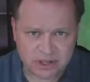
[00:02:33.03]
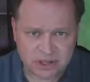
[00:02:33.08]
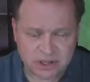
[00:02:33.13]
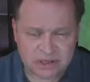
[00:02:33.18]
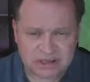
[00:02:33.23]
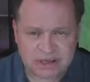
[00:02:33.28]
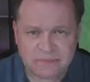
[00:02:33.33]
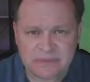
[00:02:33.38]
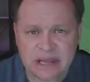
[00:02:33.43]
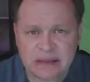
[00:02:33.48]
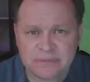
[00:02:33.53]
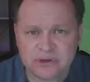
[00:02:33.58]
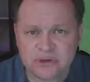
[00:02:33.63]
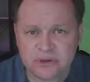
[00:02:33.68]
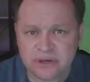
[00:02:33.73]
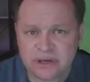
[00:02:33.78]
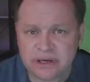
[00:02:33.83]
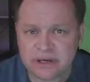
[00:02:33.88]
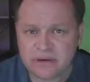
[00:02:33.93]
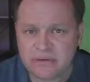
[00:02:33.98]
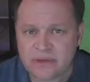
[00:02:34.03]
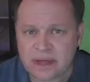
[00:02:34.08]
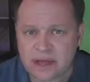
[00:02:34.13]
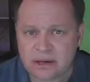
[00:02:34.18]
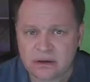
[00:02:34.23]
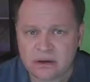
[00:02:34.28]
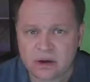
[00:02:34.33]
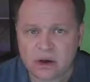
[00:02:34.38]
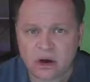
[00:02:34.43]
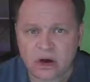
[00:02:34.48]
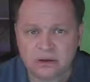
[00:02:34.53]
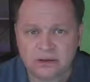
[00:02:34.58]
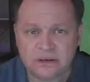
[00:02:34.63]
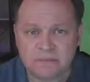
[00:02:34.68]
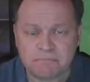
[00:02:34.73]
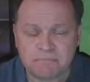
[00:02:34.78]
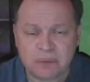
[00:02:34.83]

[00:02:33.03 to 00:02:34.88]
Sometimes you'll hear that called